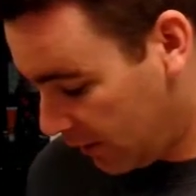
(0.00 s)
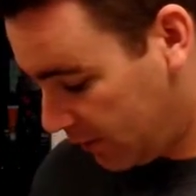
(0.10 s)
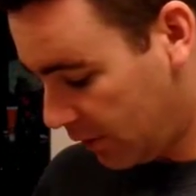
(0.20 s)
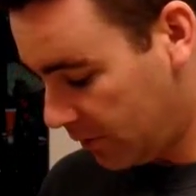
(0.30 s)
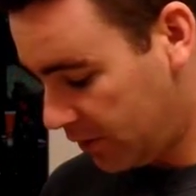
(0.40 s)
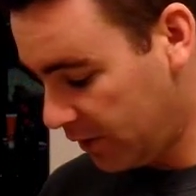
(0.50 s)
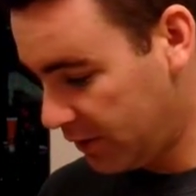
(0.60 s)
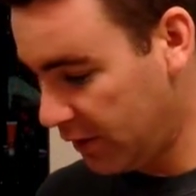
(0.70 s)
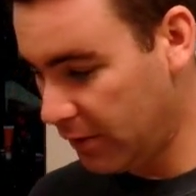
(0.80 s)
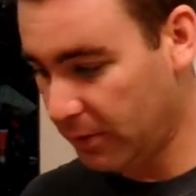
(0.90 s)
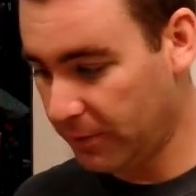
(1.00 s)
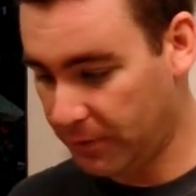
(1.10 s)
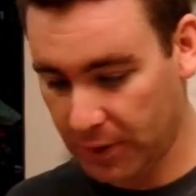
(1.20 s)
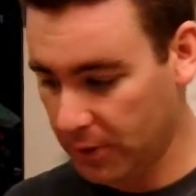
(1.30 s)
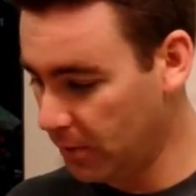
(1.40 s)
So just in
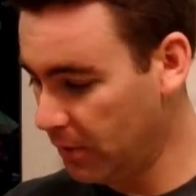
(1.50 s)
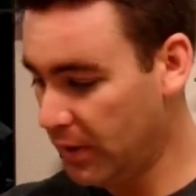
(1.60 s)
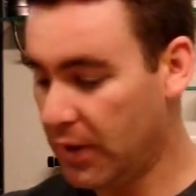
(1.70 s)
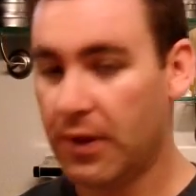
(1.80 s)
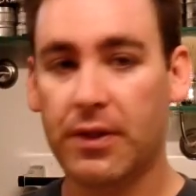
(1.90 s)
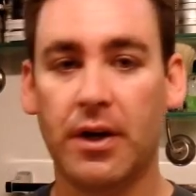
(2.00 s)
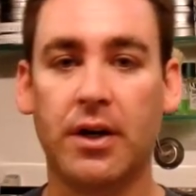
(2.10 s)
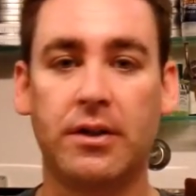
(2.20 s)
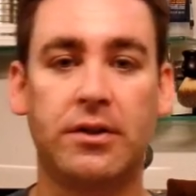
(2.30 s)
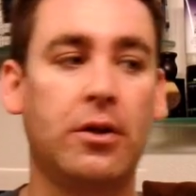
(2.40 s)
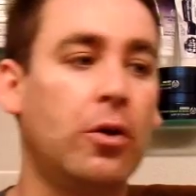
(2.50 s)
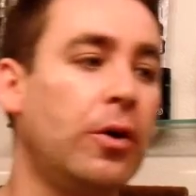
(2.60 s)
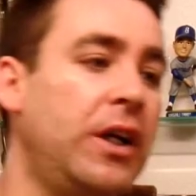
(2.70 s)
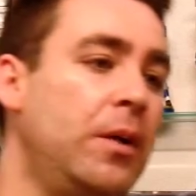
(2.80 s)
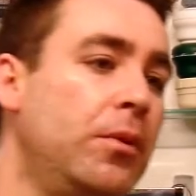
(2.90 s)
review, the
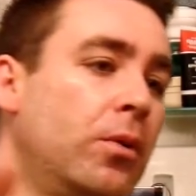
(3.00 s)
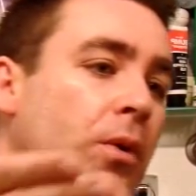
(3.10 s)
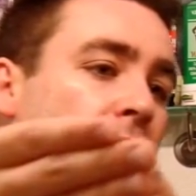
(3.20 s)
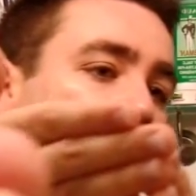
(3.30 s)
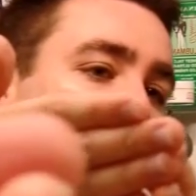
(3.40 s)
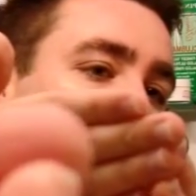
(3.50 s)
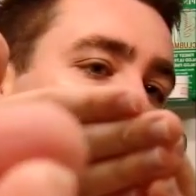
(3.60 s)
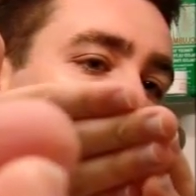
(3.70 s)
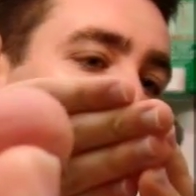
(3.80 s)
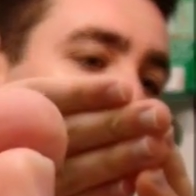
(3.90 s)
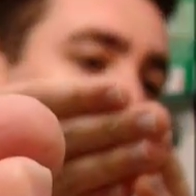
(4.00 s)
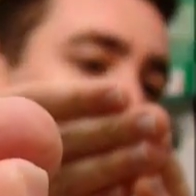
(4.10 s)
cream was the